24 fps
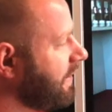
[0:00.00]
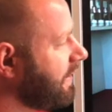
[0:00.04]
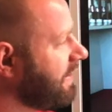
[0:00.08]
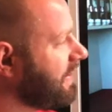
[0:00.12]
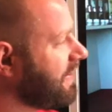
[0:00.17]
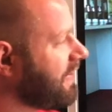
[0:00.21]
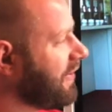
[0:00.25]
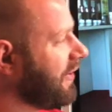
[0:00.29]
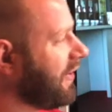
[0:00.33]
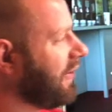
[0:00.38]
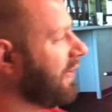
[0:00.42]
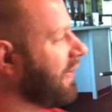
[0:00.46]

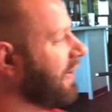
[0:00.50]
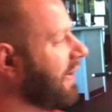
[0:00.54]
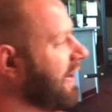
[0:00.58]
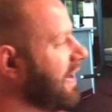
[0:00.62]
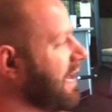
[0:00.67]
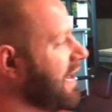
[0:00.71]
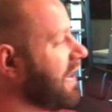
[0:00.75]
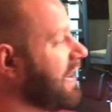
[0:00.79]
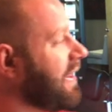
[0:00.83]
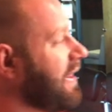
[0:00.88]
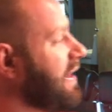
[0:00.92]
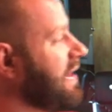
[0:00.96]
So
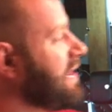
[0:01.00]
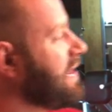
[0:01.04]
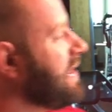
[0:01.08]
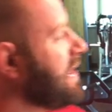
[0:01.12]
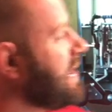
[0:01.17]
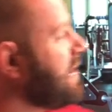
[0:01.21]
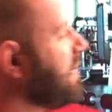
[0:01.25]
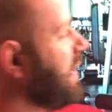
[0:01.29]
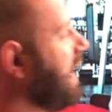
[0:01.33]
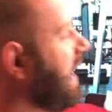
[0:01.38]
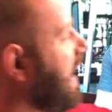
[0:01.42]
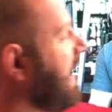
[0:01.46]
this
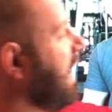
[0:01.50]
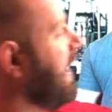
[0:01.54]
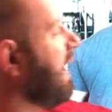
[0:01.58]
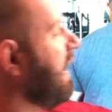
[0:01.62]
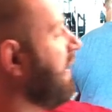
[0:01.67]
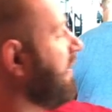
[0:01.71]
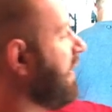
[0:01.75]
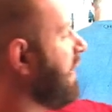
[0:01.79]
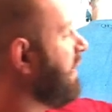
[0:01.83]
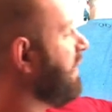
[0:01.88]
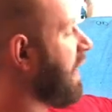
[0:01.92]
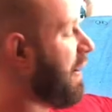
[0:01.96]
is me.
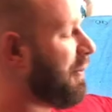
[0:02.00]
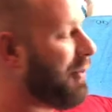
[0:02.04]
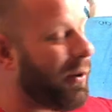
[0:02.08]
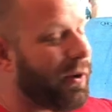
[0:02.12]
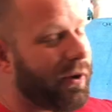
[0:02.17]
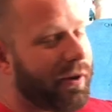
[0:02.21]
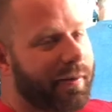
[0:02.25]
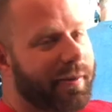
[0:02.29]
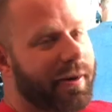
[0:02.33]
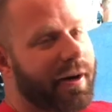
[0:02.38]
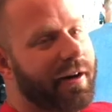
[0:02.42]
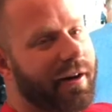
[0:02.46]
If I pull
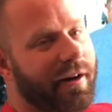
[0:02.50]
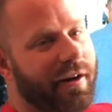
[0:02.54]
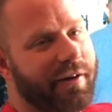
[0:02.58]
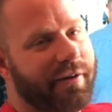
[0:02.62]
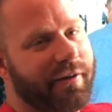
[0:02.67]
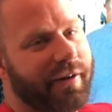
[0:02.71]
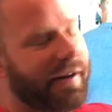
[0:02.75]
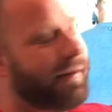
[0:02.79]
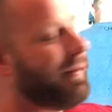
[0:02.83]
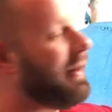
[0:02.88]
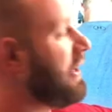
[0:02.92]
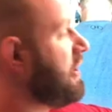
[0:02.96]
the bar all the
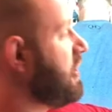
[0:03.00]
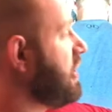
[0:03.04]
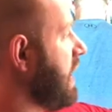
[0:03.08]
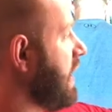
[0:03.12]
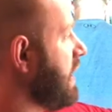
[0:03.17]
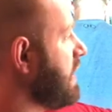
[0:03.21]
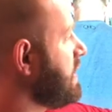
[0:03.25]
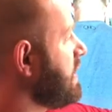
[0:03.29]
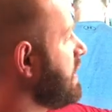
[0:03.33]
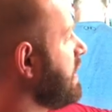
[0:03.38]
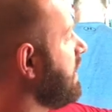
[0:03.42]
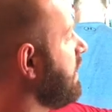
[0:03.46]
way to my
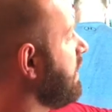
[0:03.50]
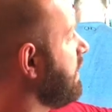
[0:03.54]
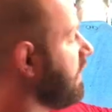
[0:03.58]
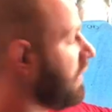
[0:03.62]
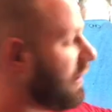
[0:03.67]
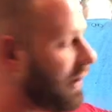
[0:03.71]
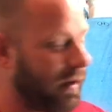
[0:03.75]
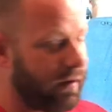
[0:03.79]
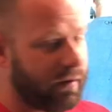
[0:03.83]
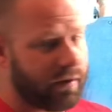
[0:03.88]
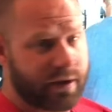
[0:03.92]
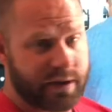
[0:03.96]
chest,
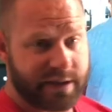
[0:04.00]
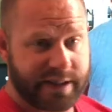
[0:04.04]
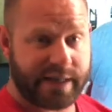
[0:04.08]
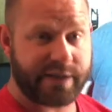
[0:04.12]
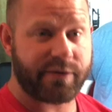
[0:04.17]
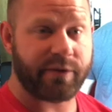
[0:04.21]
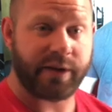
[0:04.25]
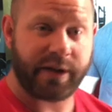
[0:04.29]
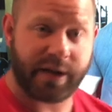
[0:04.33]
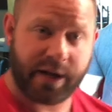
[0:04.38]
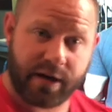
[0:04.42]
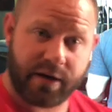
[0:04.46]
you know, because that's
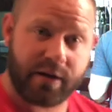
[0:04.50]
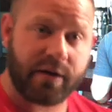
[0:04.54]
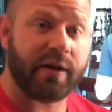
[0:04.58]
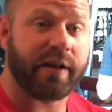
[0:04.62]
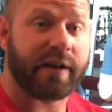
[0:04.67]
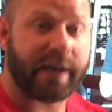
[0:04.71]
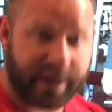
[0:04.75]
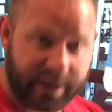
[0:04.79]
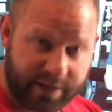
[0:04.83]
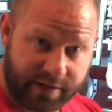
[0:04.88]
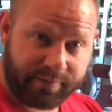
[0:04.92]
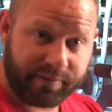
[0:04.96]
what you got to do. You
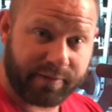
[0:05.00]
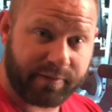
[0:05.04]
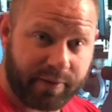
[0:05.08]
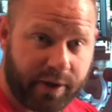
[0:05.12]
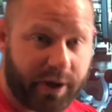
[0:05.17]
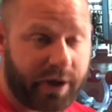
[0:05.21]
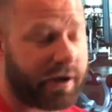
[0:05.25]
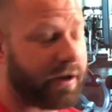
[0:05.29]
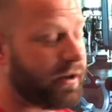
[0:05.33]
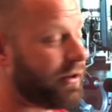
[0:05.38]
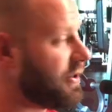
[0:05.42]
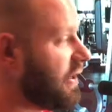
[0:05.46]
got to get the bar
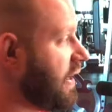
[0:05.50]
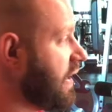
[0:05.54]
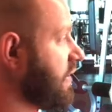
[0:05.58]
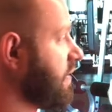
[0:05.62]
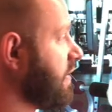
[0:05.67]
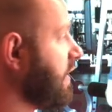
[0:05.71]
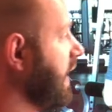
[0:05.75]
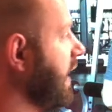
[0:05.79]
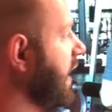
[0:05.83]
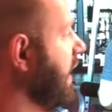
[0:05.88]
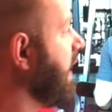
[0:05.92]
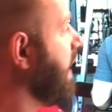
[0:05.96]
to your chest,
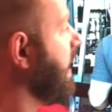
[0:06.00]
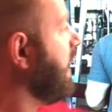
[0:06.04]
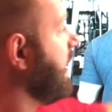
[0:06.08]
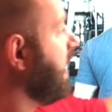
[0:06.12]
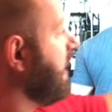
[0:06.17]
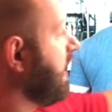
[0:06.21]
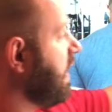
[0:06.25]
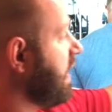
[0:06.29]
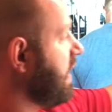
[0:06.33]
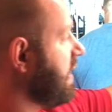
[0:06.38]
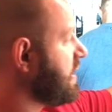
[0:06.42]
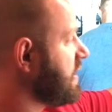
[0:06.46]
right?
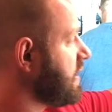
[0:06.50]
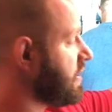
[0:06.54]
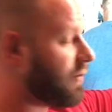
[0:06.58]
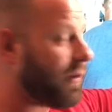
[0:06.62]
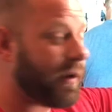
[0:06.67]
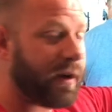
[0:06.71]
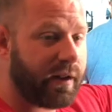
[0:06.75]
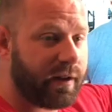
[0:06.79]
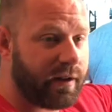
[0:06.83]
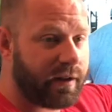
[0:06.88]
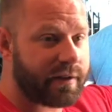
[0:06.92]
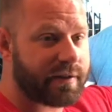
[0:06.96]
This is
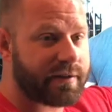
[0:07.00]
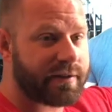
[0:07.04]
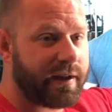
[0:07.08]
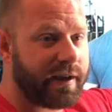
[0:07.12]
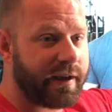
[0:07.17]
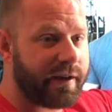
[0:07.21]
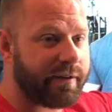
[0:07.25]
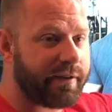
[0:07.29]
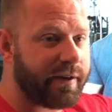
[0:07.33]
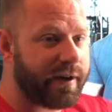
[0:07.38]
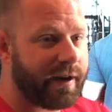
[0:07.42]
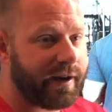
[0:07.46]
what it looks
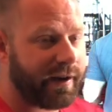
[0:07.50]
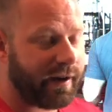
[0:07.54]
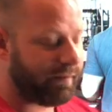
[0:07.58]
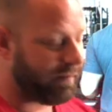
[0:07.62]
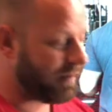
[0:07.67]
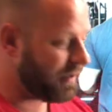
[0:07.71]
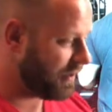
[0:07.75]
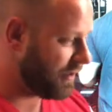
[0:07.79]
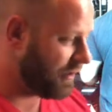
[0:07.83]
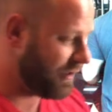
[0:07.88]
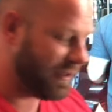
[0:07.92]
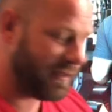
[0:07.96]
like, right? I'm
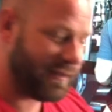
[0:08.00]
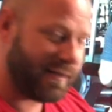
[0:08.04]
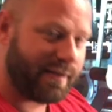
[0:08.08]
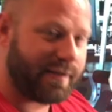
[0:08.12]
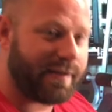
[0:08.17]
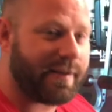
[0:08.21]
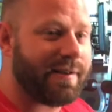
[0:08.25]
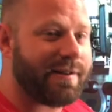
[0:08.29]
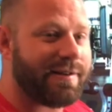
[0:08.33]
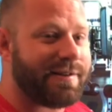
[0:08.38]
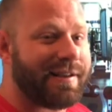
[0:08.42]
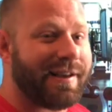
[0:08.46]

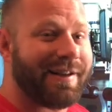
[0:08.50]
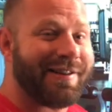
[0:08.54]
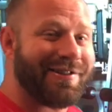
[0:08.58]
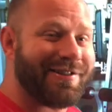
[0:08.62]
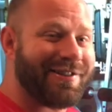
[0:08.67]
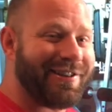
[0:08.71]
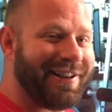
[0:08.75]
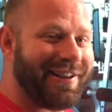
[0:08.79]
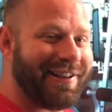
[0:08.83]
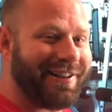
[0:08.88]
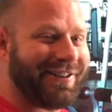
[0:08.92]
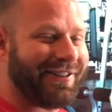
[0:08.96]

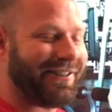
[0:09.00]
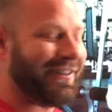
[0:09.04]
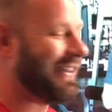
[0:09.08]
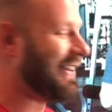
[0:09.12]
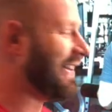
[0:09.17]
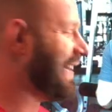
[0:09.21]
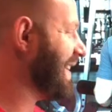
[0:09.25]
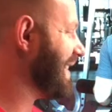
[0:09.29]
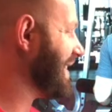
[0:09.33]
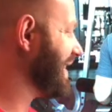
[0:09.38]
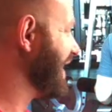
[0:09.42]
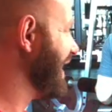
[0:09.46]
essentially doing
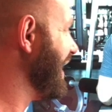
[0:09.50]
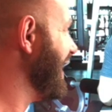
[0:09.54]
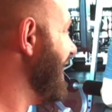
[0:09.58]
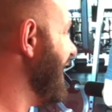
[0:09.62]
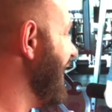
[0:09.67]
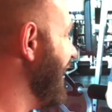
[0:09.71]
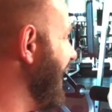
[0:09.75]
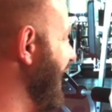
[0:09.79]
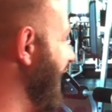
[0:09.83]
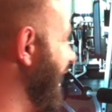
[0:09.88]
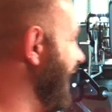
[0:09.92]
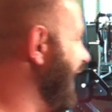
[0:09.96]
this
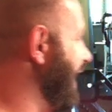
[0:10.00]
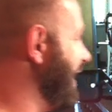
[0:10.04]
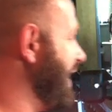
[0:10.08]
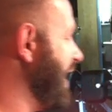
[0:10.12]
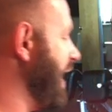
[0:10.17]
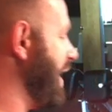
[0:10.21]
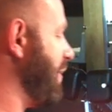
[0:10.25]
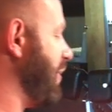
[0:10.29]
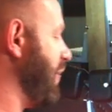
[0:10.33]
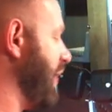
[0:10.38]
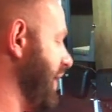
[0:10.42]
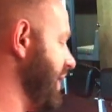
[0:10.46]
at
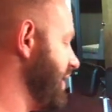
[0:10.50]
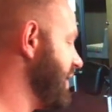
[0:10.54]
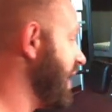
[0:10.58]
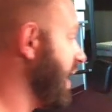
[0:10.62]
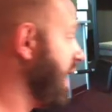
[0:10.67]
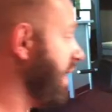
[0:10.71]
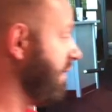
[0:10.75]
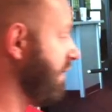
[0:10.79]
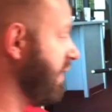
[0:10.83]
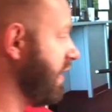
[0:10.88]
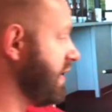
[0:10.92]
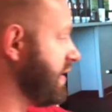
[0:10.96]
that point in
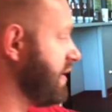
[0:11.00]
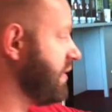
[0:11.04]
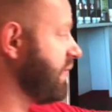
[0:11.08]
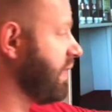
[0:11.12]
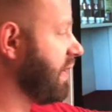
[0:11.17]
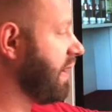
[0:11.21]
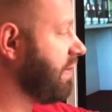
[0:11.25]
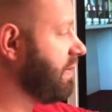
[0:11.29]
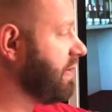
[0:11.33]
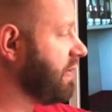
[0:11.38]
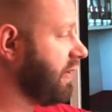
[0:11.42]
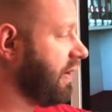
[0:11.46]
time versus what
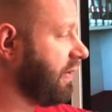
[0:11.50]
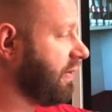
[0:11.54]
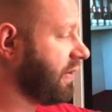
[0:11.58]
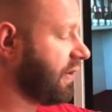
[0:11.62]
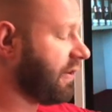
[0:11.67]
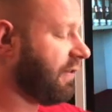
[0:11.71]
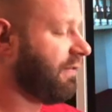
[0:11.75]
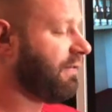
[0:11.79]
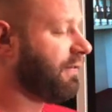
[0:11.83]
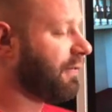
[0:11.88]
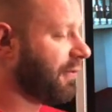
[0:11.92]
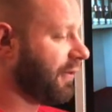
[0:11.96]
I'm doing with the
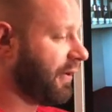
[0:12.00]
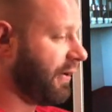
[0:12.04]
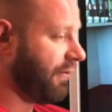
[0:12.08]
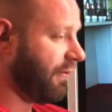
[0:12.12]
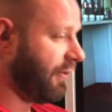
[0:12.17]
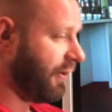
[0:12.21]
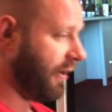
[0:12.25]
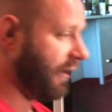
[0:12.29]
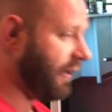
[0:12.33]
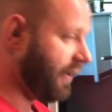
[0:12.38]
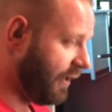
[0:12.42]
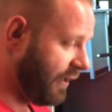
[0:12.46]

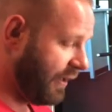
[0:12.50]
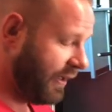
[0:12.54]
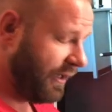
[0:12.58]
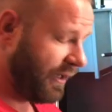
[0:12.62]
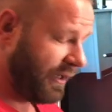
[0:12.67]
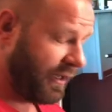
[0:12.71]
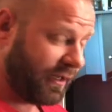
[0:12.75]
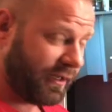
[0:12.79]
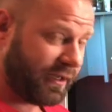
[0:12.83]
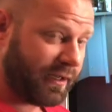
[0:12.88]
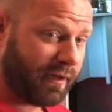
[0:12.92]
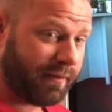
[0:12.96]
4-in-1
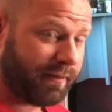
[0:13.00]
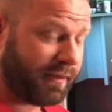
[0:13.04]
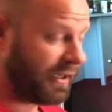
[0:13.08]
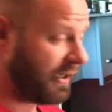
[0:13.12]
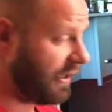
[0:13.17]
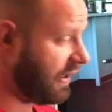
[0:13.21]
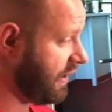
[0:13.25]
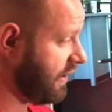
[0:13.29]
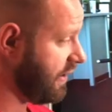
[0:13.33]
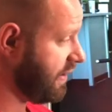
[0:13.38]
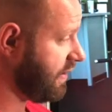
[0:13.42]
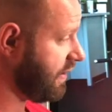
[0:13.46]
and coming
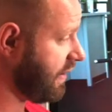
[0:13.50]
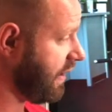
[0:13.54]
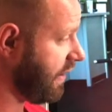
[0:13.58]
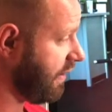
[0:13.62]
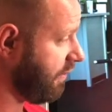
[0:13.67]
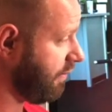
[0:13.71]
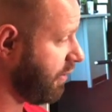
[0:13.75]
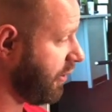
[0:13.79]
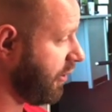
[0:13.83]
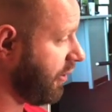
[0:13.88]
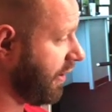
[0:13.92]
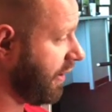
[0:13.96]
in
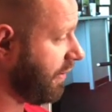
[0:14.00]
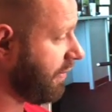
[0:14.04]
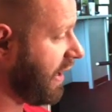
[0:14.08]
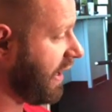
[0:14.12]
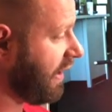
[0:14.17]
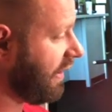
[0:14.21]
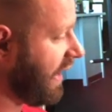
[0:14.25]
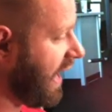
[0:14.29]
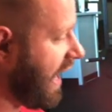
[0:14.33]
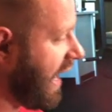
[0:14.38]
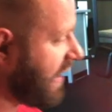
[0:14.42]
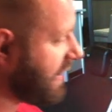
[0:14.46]
and pulling my
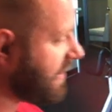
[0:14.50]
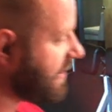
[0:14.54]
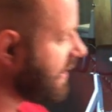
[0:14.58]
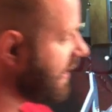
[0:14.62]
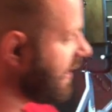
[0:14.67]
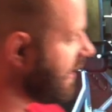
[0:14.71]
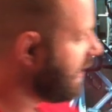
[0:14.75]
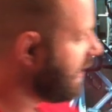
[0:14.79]
lats.